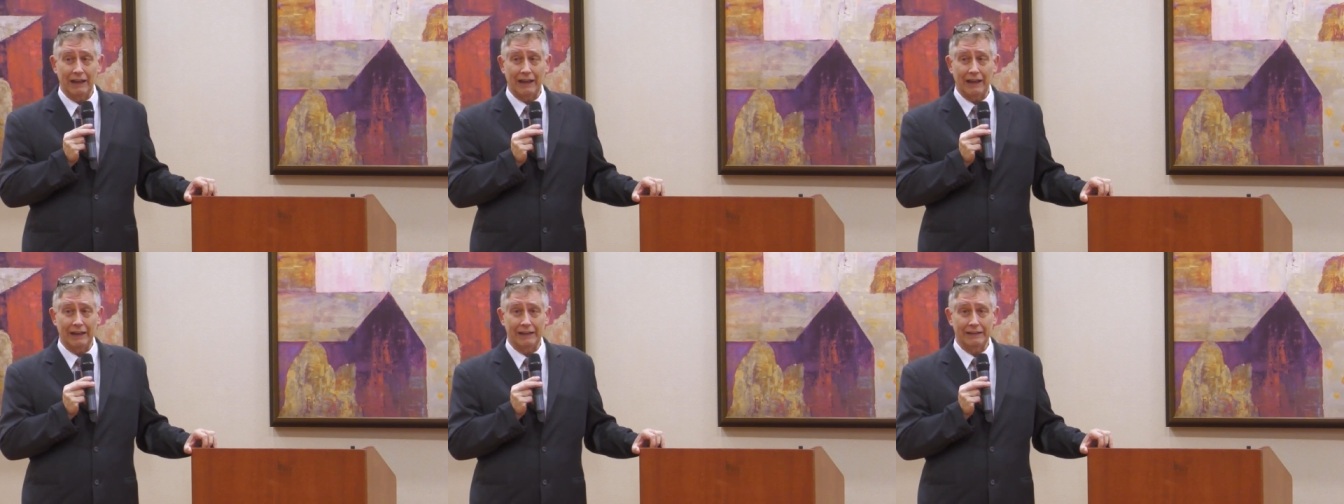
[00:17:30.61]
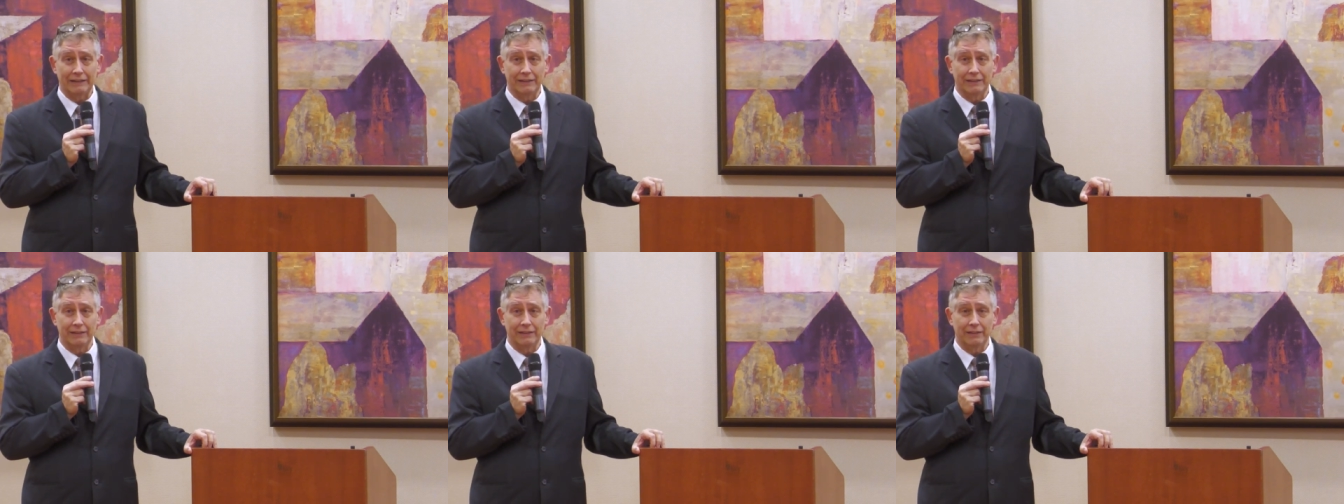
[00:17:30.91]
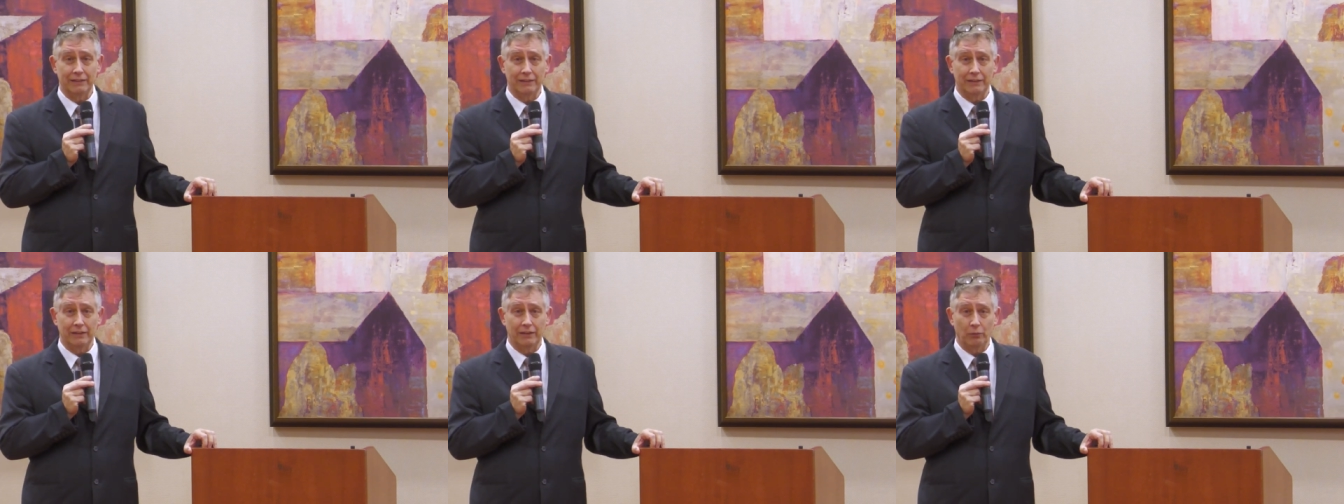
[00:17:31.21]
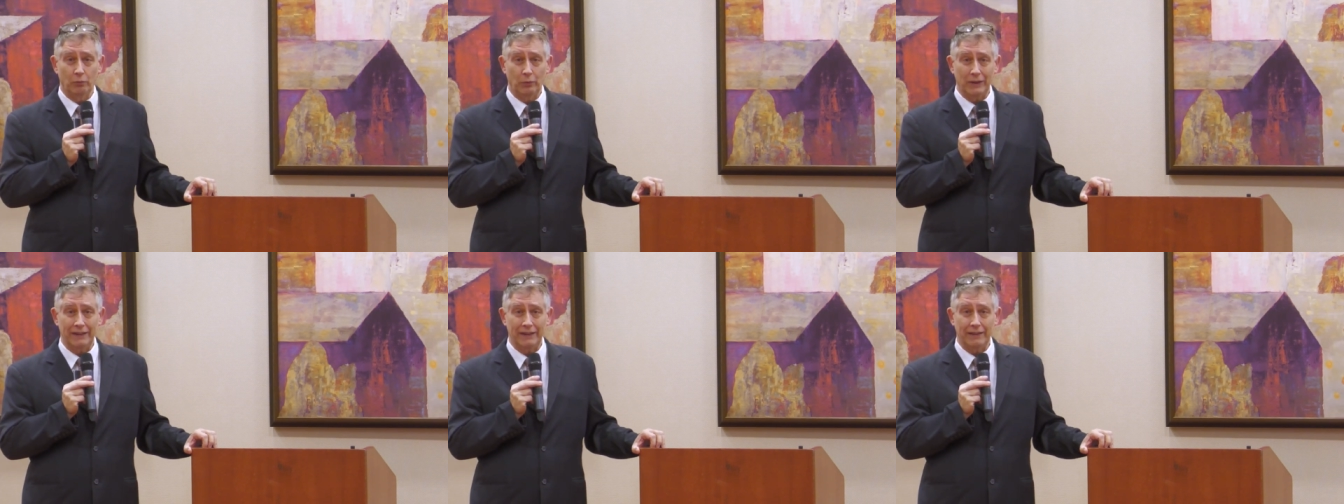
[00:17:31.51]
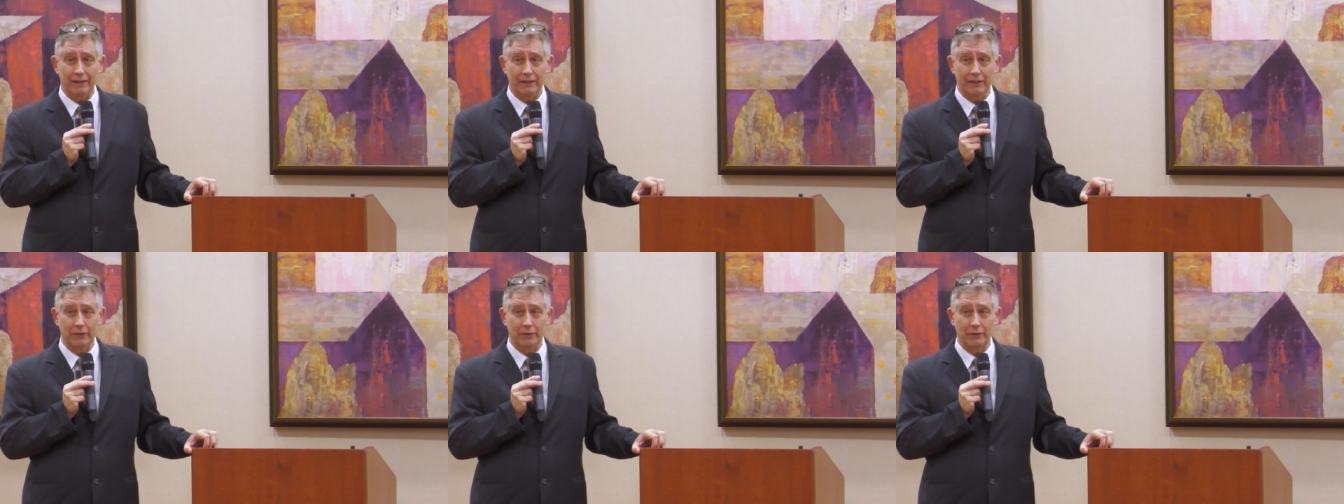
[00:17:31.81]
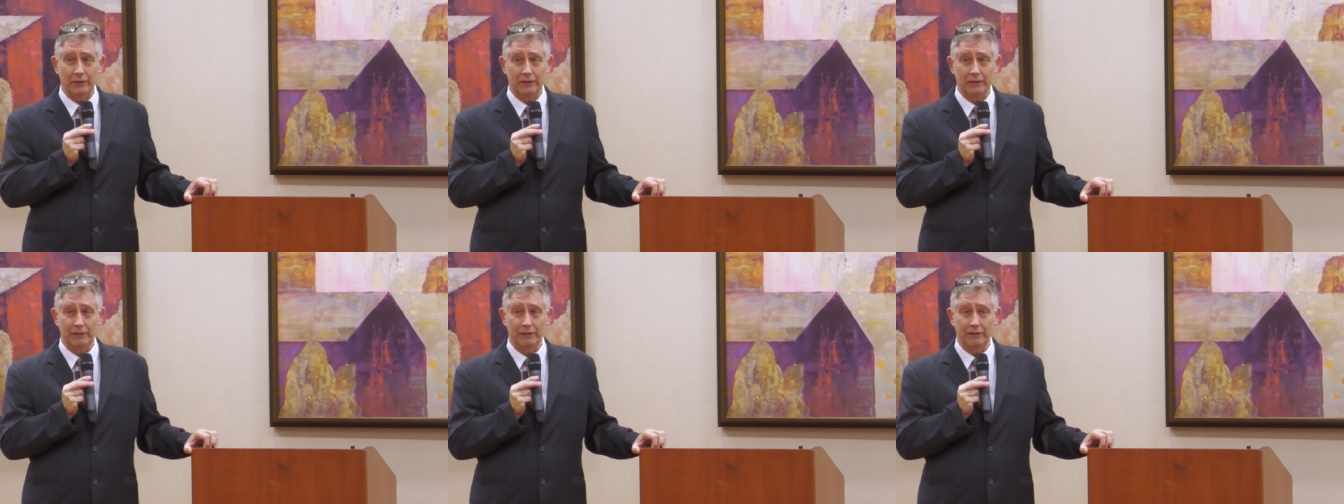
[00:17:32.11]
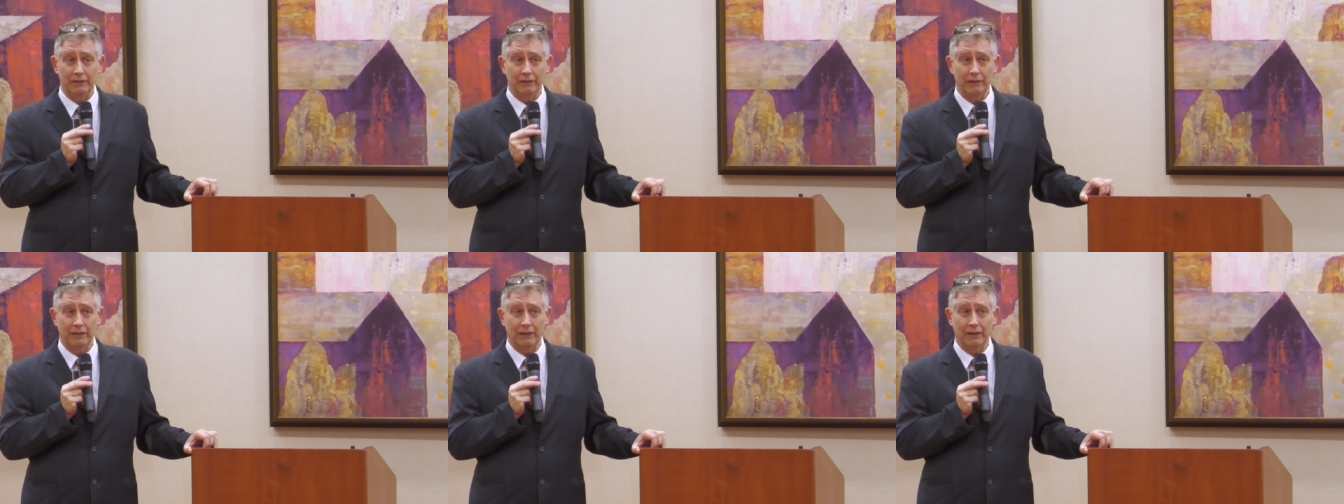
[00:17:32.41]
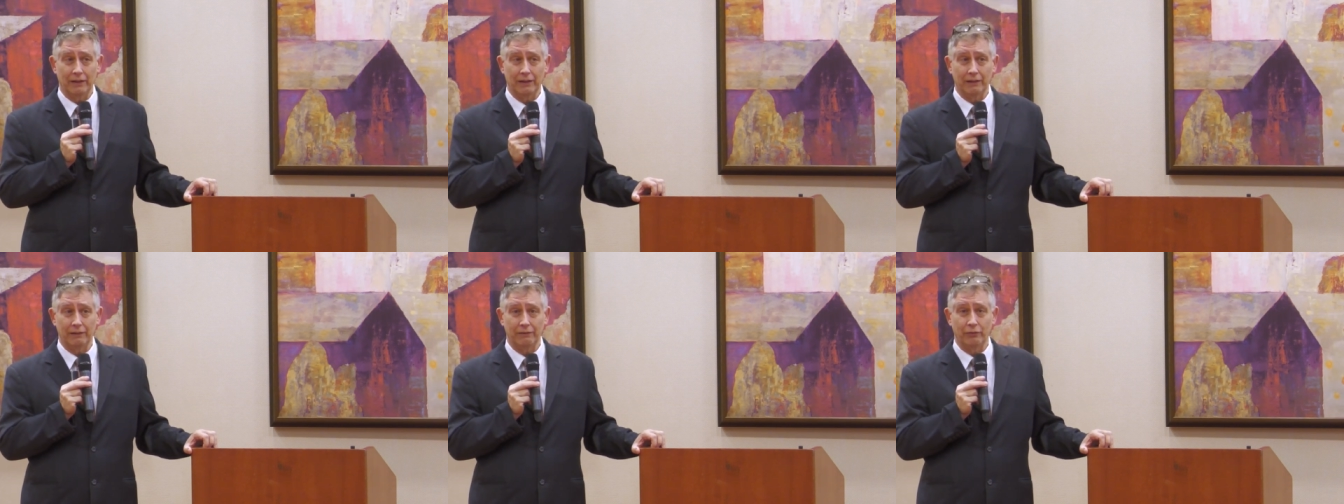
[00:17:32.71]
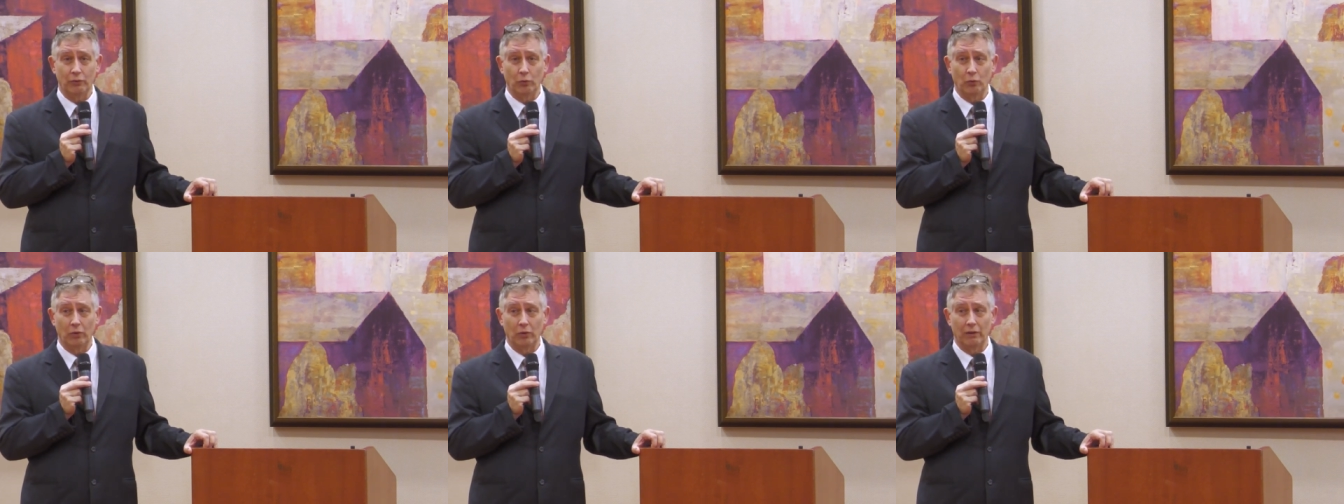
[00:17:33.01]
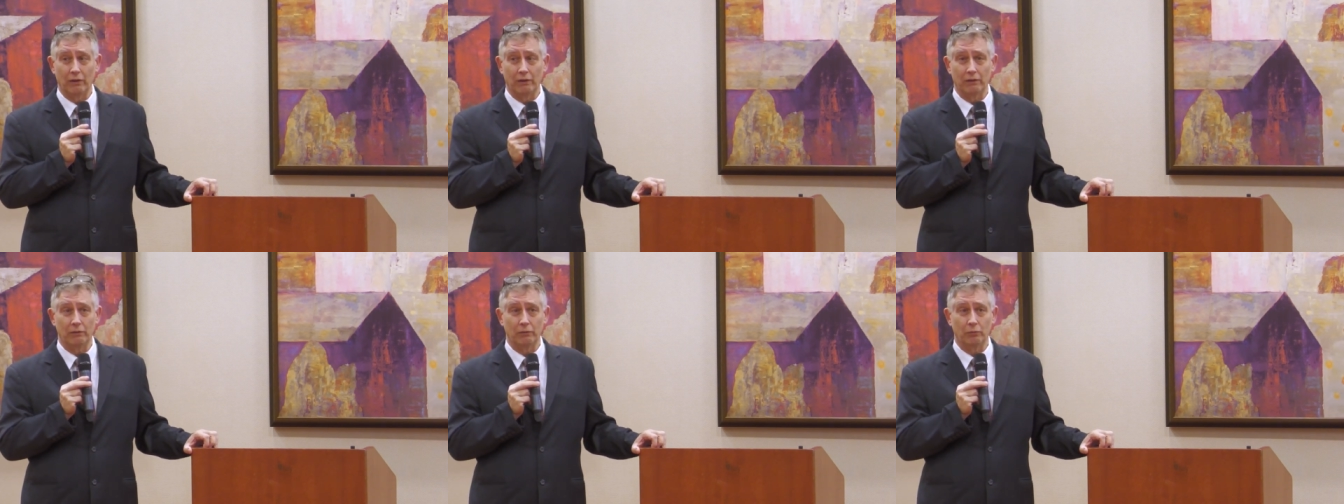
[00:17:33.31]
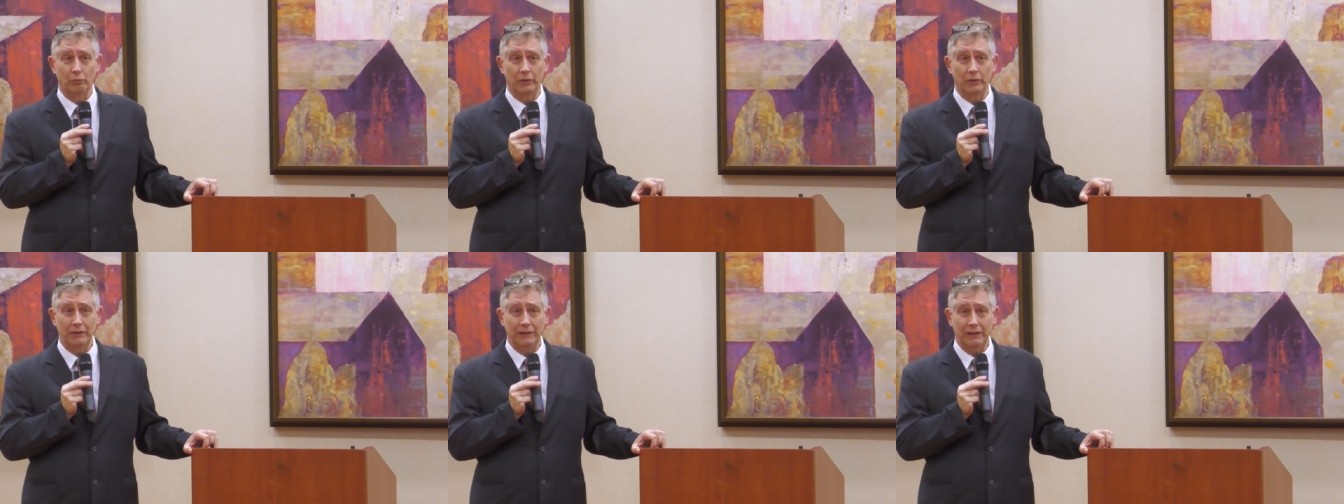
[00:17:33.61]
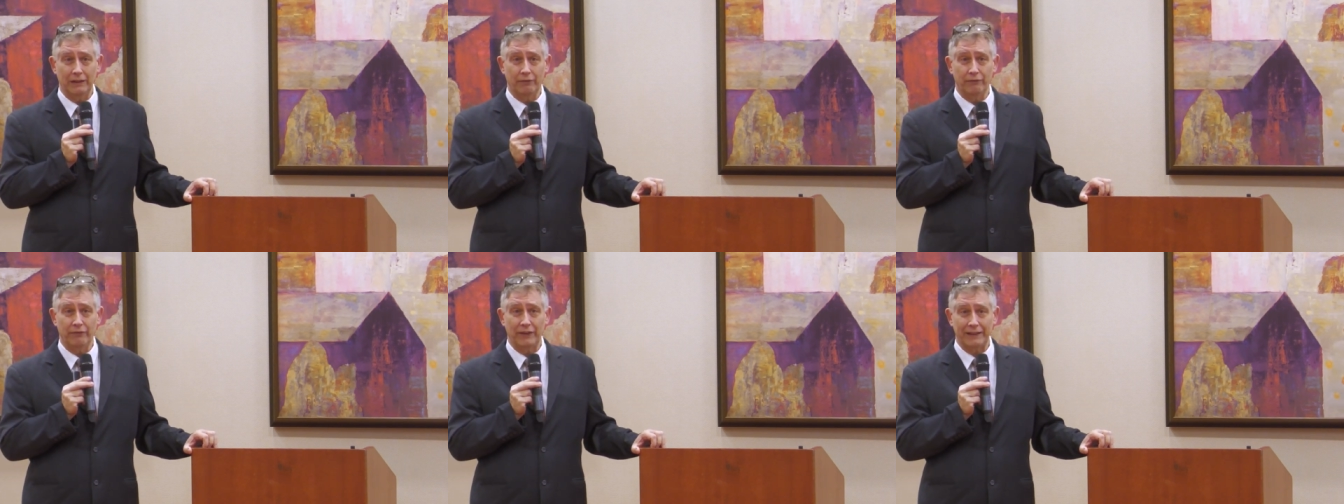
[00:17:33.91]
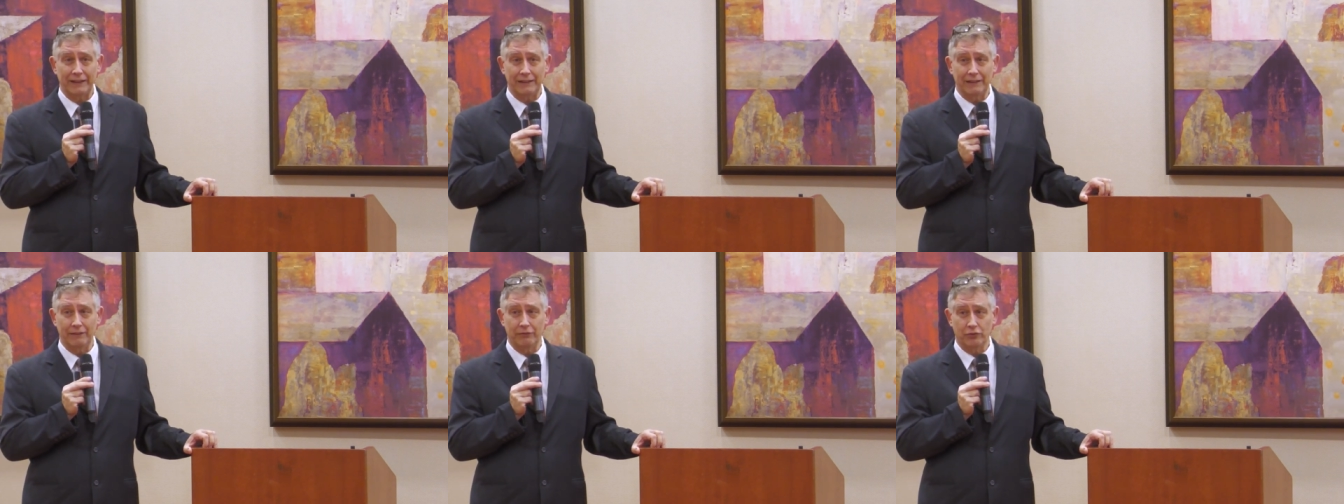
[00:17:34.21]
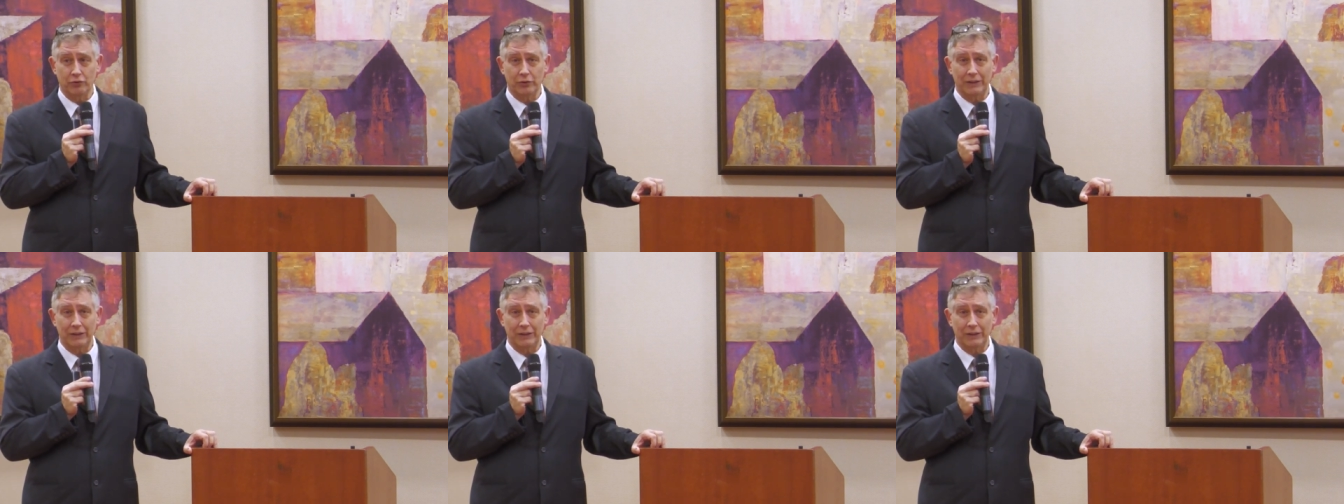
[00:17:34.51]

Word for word: And the window uh, for really effective